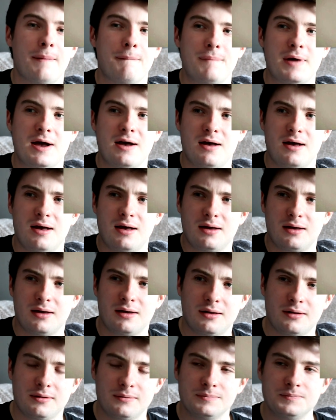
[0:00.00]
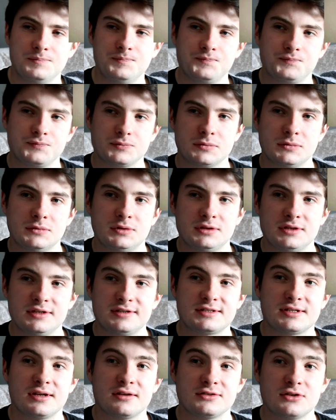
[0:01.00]
But
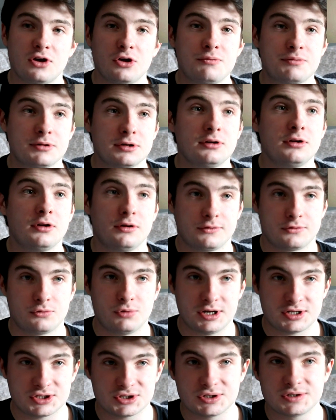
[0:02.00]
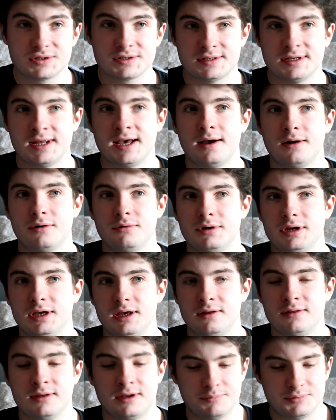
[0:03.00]
this does open a lot of questions now
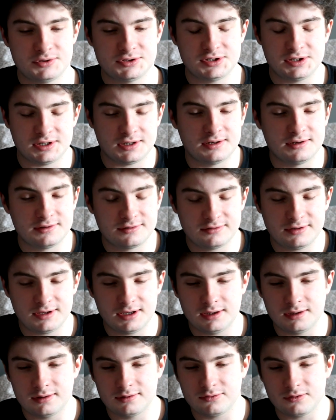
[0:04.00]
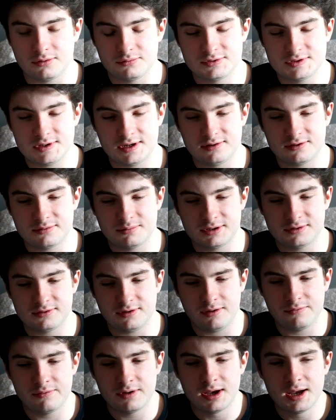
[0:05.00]
in that particular scene, because I was saying to
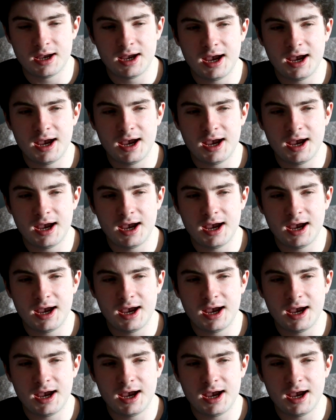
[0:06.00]
myself,